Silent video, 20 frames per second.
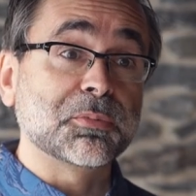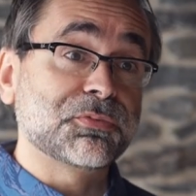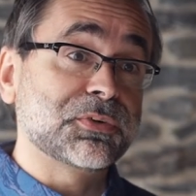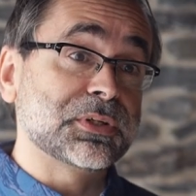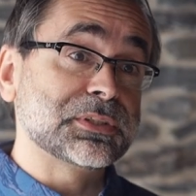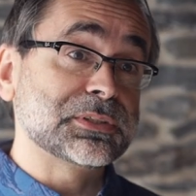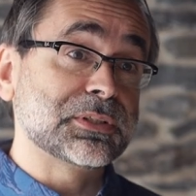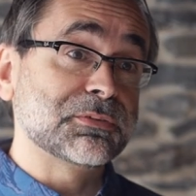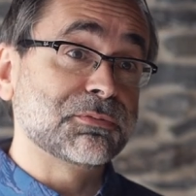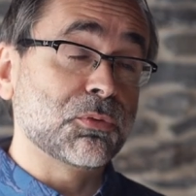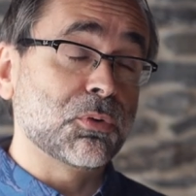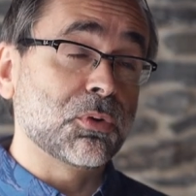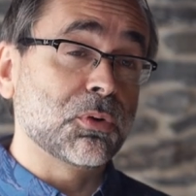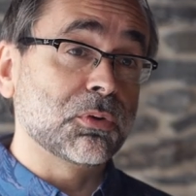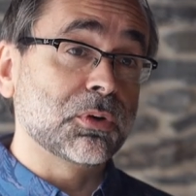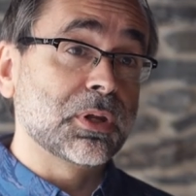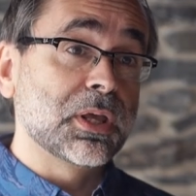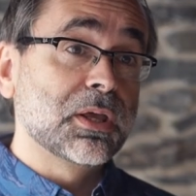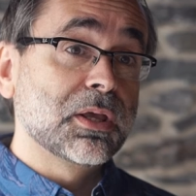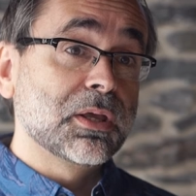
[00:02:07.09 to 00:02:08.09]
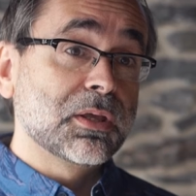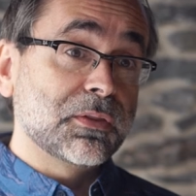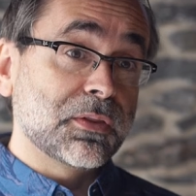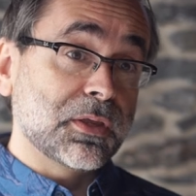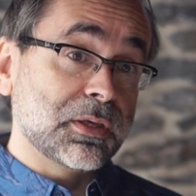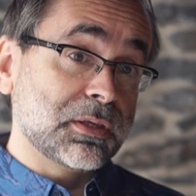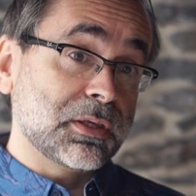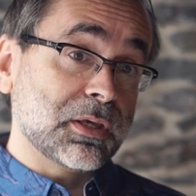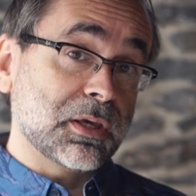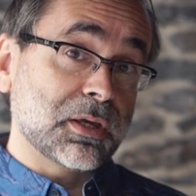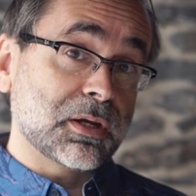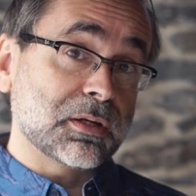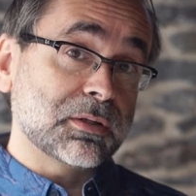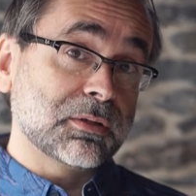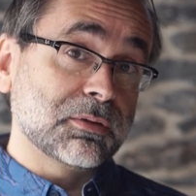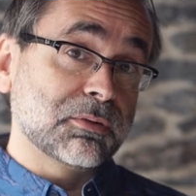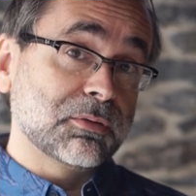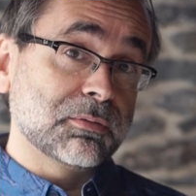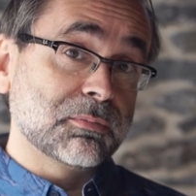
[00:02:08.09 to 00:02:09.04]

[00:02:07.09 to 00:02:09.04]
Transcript: First of all, the year